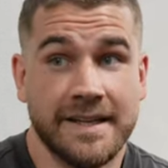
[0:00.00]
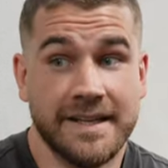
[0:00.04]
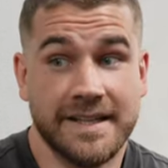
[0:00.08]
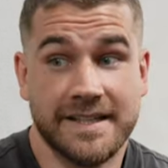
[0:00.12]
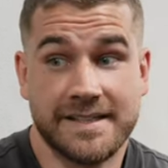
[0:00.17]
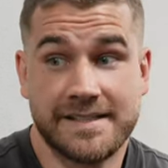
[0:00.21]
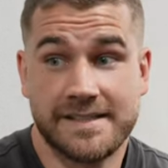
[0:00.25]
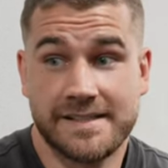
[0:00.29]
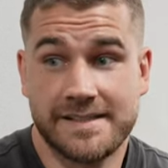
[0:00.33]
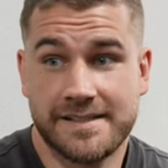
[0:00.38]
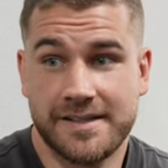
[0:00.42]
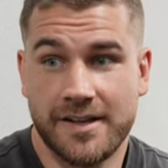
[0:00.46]

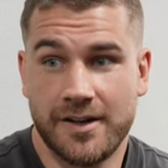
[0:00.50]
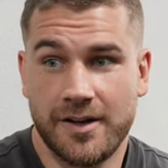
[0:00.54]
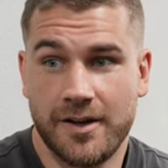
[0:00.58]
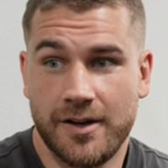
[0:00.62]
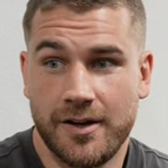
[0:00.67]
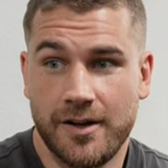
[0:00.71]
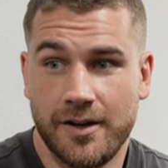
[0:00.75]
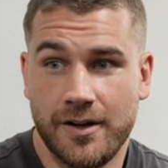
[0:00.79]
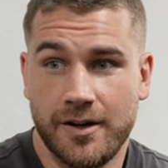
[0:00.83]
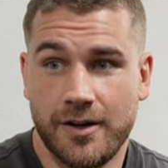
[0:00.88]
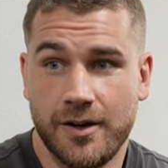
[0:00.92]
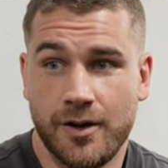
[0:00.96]
It's
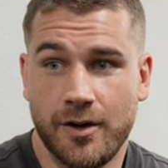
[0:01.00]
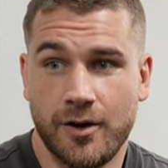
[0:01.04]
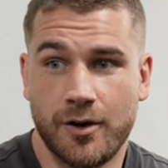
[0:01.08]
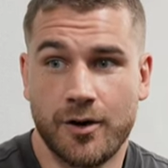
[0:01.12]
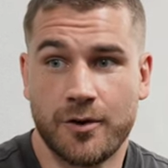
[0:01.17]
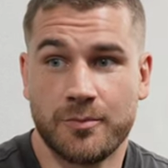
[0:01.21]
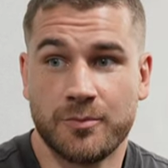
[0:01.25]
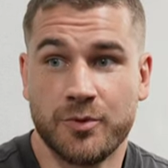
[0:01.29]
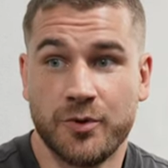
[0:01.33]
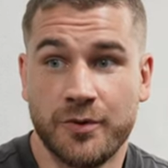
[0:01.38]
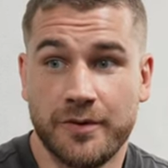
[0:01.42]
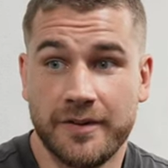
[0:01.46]
a
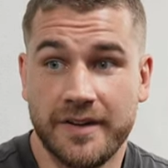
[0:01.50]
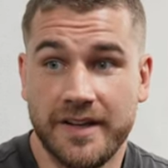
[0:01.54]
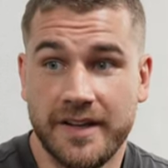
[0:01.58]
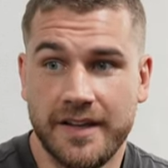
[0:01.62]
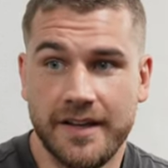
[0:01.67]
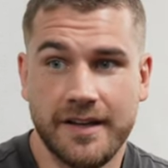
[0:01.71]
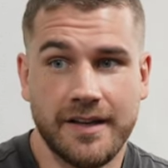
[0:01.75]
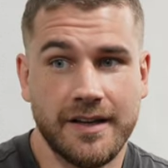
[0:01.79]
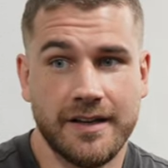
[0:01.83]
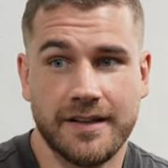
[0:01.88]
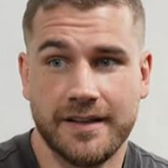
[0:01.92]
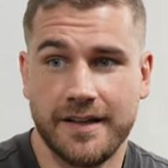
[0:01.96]
horror
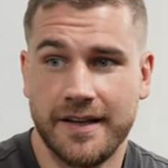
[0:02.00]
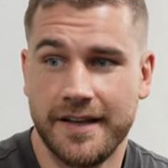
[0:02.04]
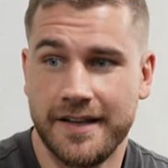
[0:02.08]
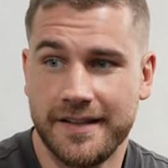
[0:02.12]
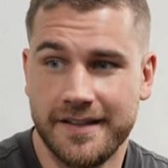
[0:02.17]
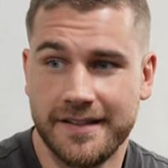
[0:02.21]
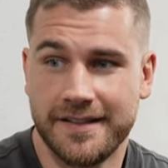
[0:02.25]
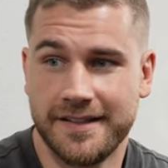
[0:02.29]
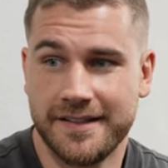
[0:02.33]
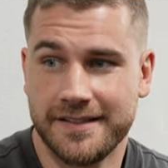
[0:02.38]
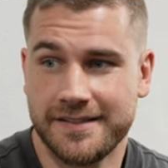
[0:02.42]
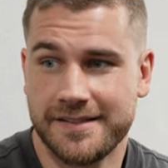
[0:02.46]
movie,
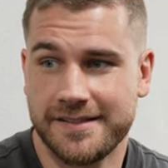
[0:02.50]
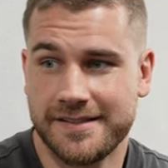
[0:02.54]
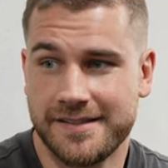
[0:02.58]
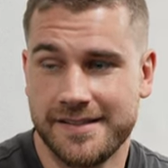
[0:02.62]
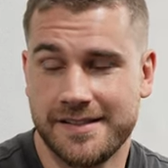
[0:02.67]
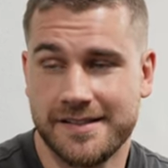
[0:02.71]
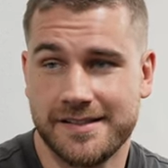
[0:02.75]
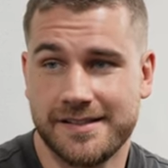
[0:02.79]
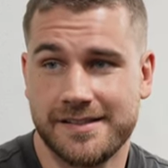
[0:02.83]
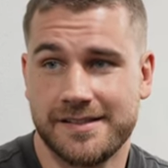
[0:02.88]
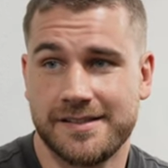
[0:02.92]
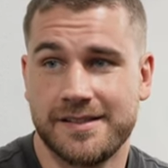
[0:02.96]
and this
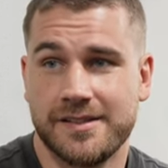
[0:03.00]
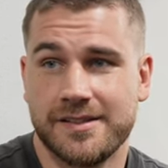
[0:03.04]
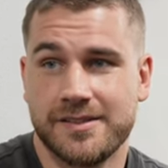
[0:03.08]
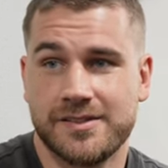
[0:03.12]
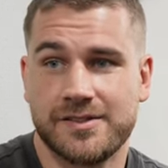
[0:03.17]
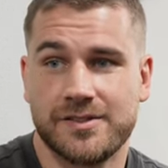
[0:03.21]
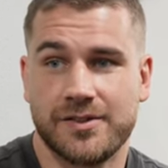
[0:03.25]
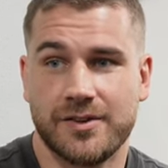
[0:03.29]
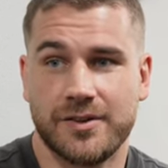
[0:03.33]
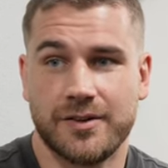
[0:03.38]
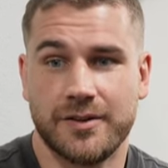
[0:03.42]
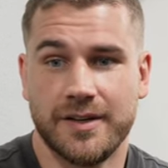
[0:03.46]
is the
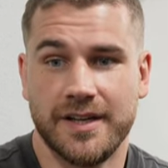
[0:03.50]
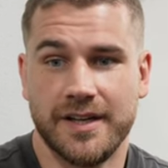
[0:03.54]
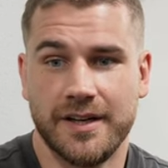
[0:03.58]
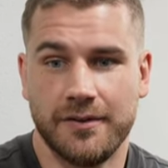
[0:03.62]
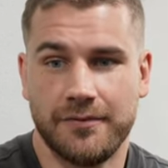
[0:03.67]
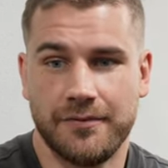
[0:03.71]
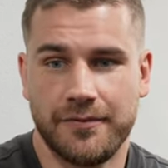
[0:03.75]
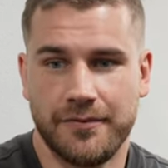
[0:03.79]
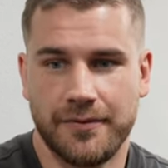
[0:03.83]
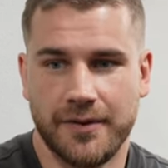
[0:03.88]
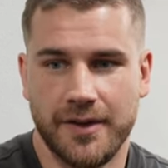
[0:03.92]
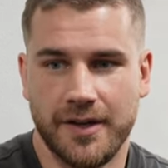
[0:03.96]
story
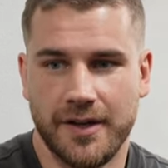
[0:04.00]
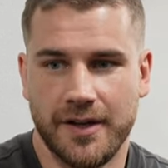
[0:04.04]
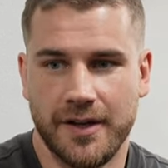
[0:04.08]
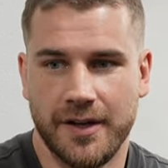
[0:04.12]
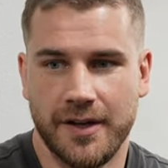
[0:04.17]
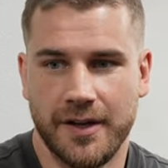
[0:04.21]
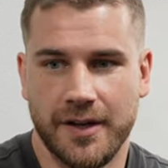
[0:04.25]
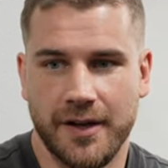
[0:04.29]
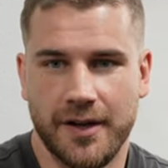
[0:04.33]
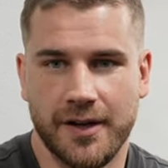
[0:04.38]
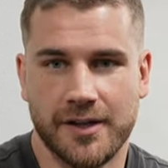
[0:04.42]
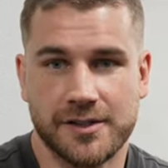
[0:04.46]
of
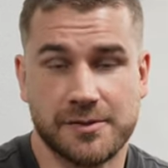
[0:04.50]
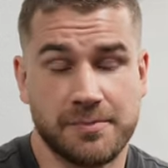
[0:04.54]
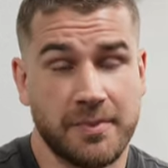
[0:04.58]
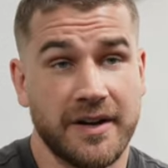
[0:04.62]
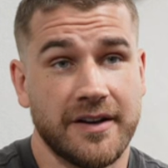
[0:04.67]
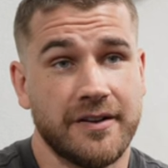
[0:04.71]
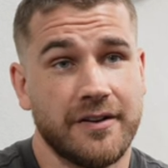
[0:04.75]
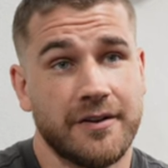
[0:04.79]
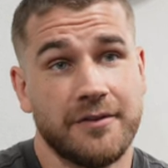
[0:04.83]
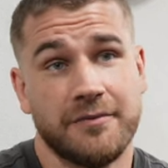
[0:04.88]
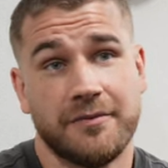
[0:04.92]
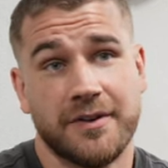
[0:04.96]
a
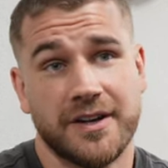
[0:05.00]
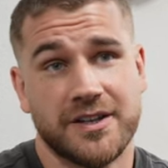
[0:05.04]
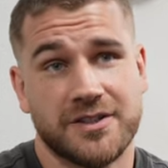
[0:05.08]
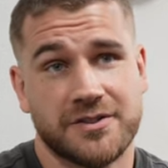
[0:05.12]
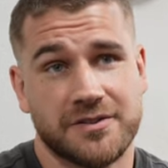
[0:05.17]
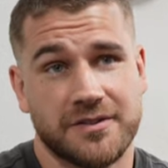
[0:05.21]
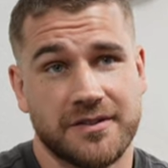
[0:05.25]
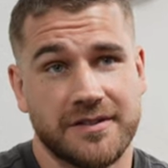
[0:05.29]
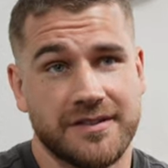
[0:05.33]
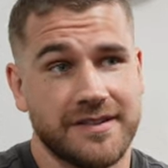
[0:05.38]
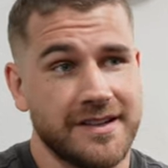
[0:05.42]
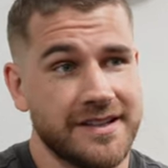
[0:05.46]
spider
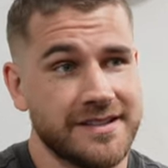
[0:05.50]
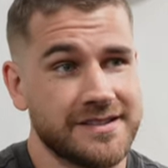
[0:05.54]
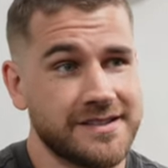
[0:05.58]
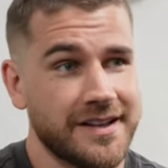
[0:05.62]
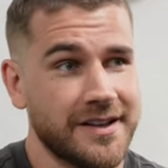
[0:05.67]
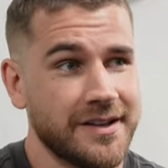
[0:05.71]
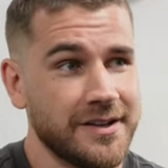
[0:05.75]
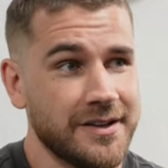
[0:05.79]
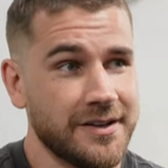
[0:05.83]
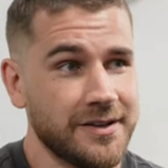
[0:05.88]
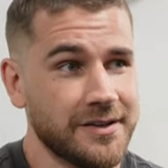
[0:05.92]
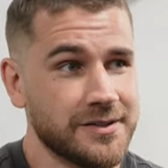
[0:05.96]
invasion
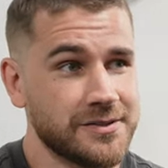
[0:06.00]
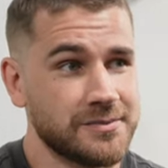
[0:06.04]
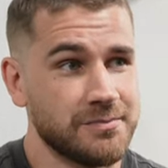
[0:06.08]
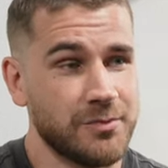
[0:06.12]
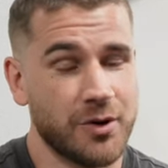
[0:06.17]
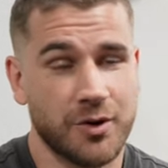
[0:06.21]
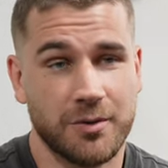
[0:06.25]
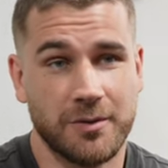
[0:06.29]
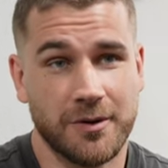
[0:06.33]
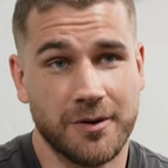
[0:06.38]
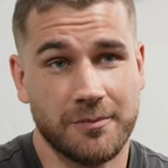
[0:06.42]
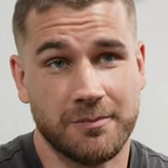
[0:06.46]
inside a
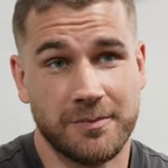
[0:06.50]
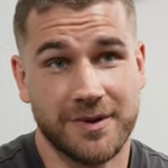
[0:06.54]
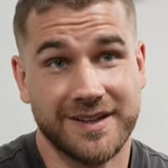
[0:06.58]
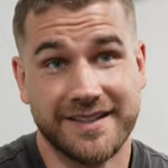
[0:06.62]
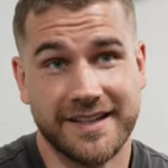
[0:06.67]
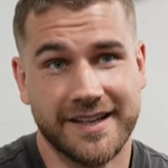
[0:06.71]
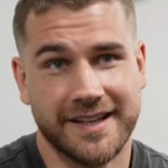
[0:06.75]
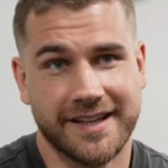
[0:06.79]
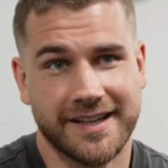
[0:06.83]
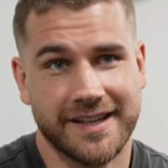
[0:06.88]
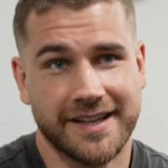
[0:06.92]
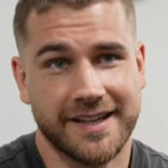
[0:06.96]
small
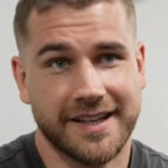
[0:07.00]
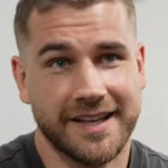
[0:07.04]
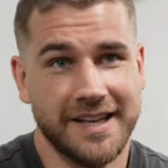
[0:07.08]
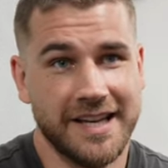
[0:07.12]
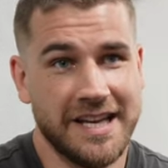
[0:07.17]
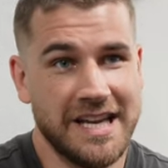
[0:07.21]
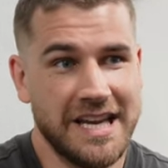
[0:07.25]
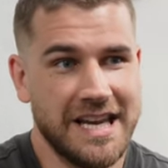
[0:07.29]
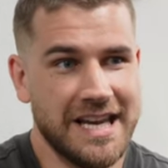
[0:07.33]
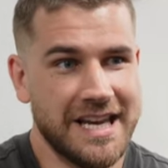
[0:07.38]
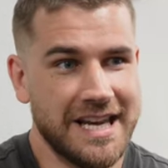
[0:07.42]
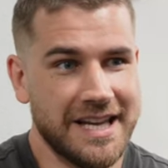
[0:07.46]
building
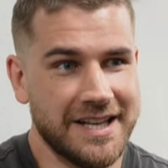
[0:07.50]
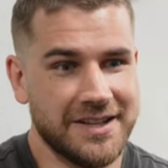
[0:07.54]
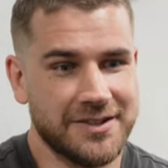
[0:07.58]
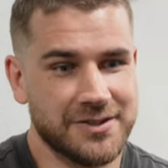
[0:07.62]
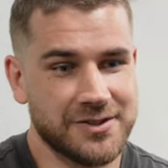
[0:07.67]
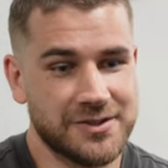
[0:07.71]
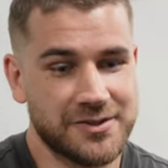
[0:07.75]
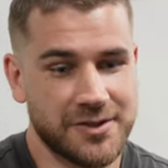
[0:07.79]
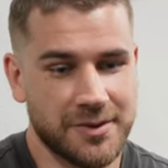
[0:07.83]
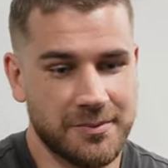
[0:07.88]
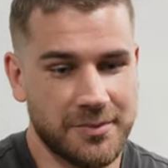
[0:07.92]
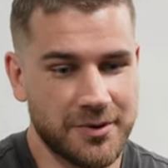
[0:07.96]
in
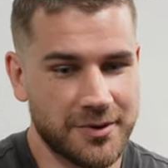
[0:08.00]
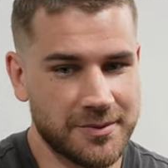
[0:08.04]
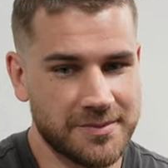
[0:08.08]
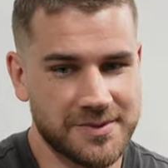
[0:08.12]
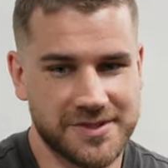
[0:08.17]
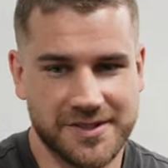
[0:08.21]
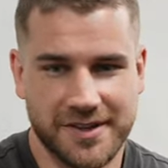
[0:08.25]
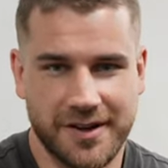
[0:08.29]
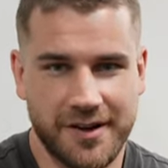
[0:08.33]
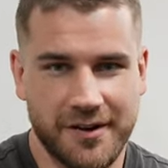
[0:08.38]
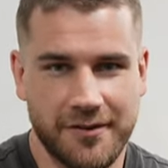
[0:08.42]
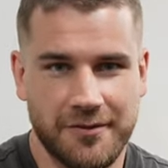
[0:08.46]
the
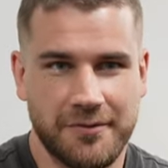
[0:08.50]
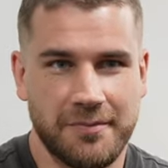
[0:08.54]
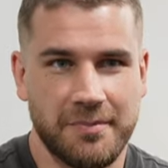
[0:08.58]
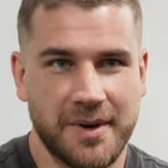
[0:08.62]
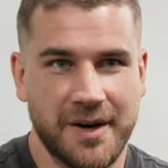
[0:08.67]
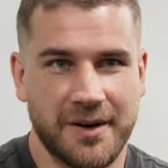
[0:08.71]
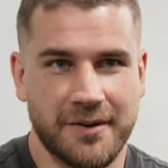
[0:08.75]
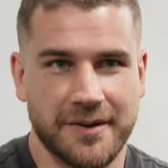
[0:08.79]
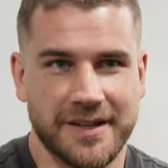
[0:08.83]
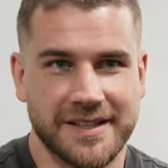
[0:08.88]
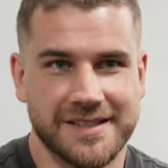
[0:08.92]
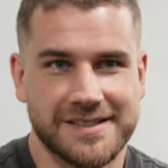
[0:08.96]
suburbs of
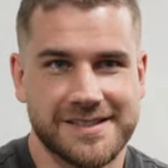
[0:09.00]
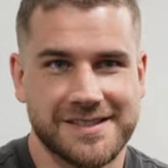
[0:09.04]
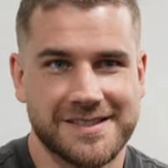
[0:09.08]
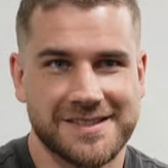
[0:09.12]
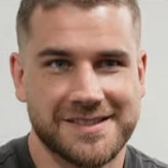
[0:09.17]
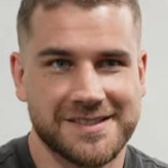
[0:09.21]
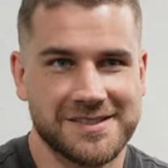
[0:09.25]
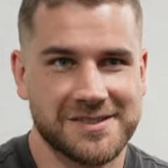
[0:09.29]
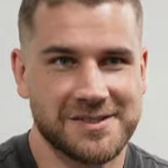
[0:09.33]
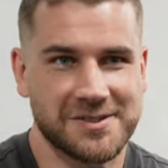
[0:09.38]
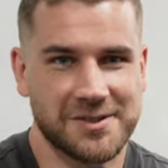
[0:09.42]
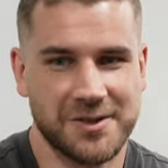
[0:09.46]
Paris.
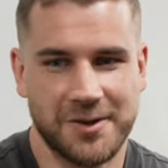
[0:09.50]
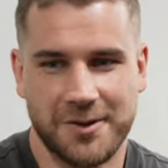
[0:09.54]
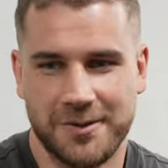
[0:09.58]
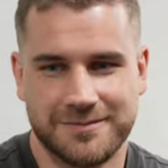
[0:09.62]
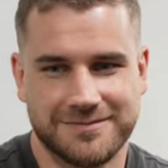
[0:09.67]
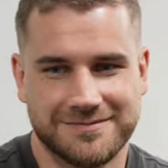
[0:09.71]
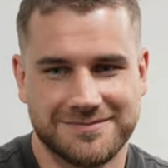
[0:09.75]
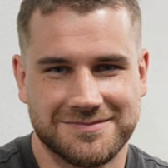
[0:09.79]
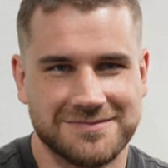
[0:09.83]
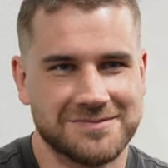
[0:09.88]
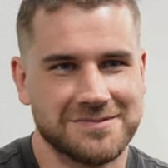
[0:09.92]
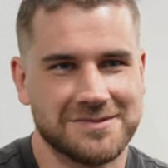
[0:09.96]
So
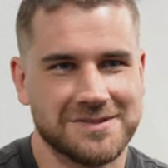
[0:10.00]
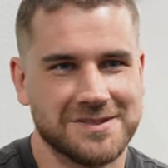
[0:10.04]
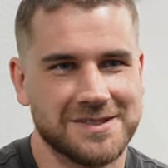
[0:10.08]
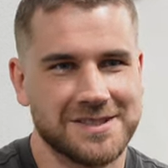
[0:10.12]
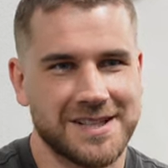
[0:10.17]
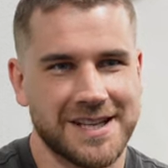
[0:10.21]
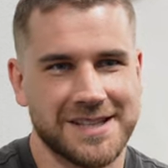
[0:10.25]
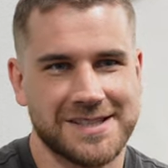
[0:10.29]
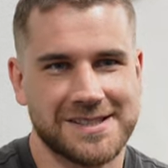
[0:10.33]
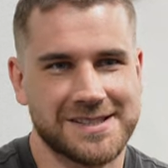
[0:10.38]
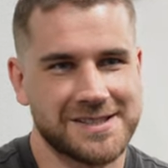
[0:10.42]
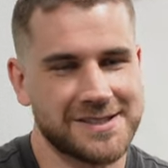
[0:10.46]

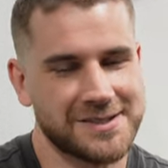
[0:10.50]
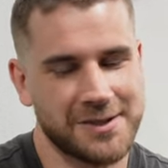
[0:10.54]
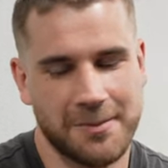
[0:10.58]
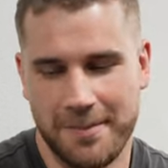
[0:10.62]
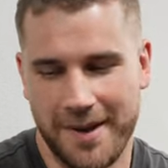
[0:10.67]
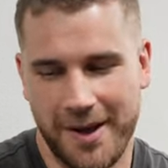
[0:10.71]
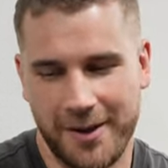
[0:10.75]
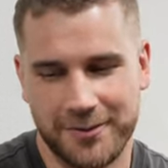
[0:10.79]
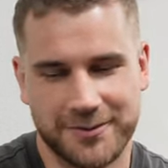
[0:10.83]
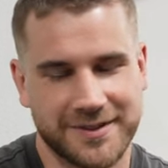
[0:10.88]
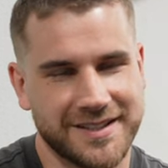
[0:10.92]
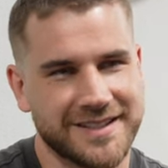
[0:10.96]
that's
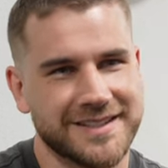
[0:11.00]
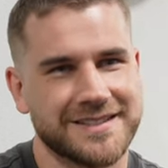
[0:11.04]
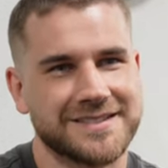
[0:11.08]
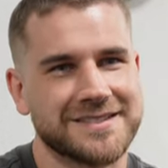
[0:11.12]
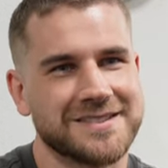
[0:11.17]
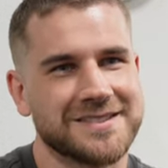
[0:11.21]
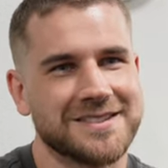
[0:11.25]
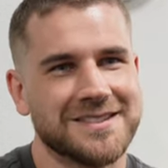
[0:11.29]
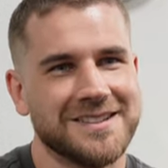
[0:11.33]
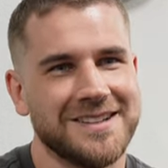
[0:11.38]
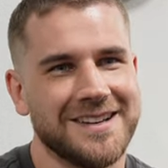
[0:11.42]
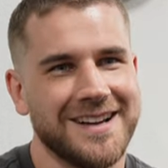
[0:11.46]
about it.